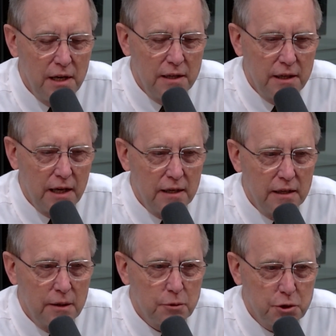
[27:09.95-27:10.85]
that
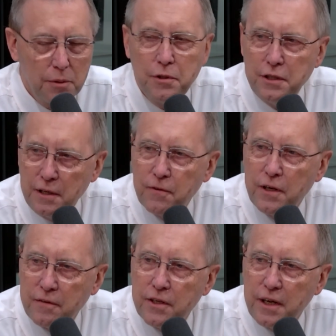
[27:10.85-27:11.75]
there was something different
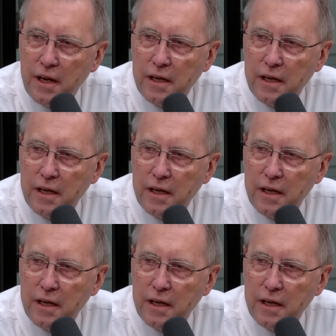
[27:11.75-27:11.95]
every day.